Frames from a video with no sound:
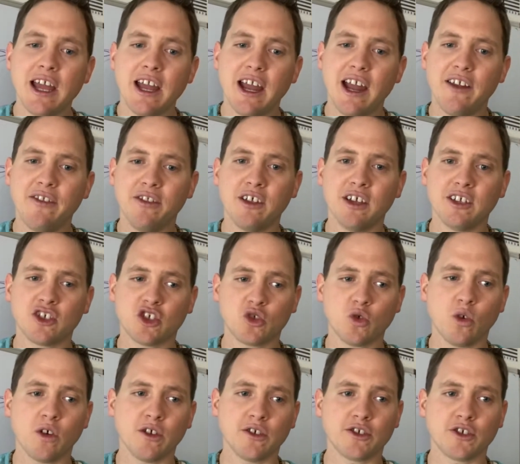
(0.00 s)
and the
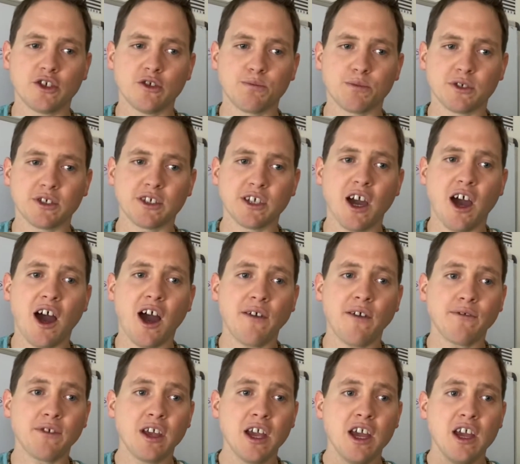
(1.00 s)
soil is super
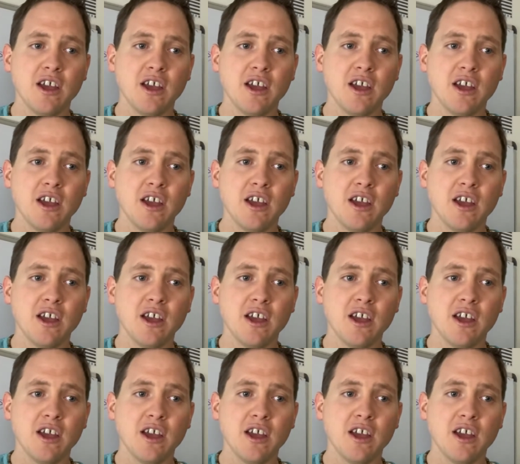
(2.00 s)
soft.